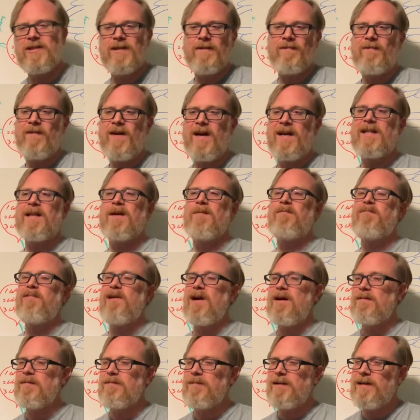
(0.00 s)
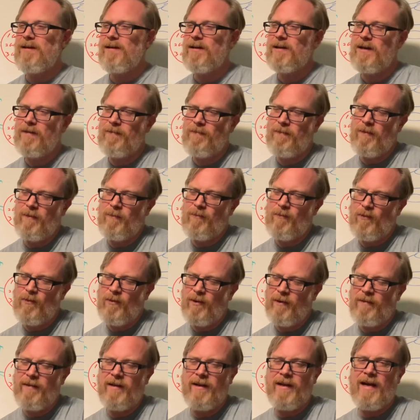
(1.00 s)
In fact, I'm probably looking for
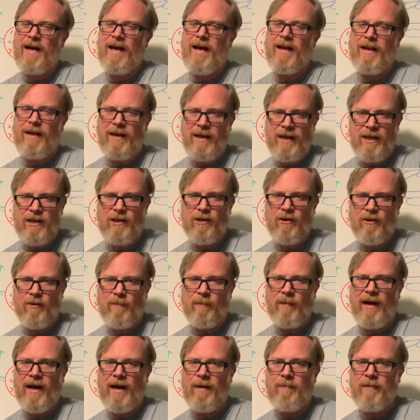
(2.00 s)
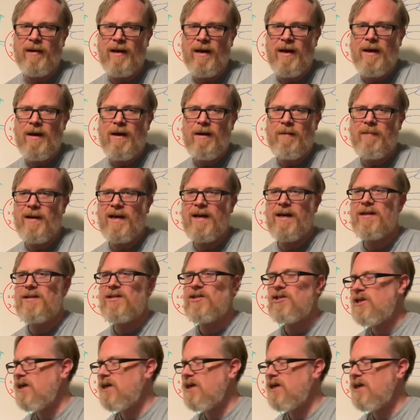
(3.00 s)
more than that in your map, because